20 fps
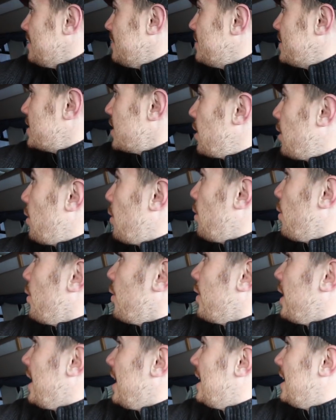
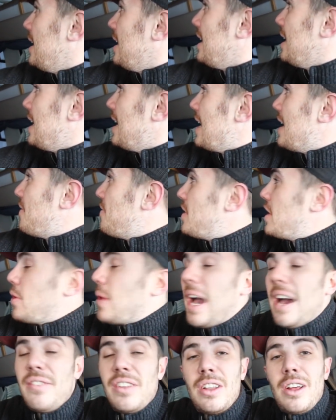So if you
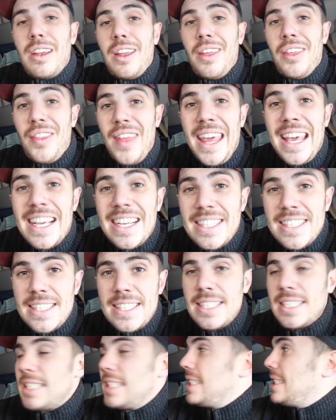have a lot of
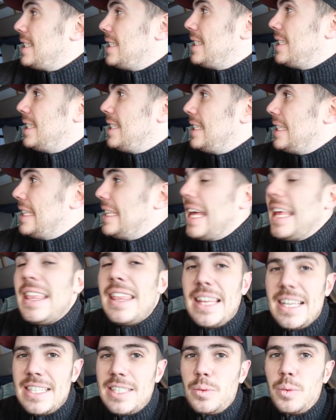things, then
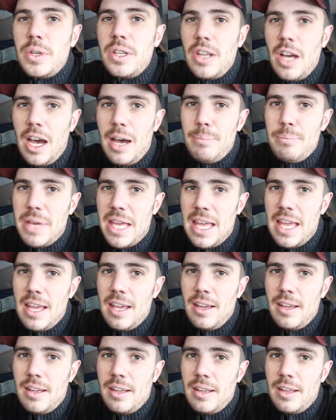this would not be
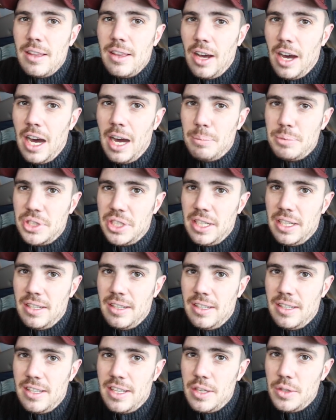the option
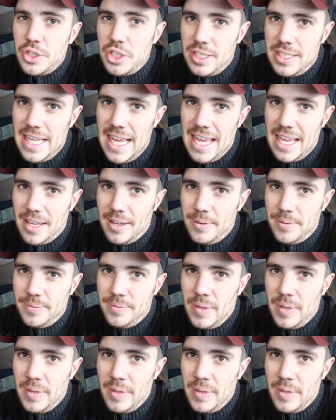you should take.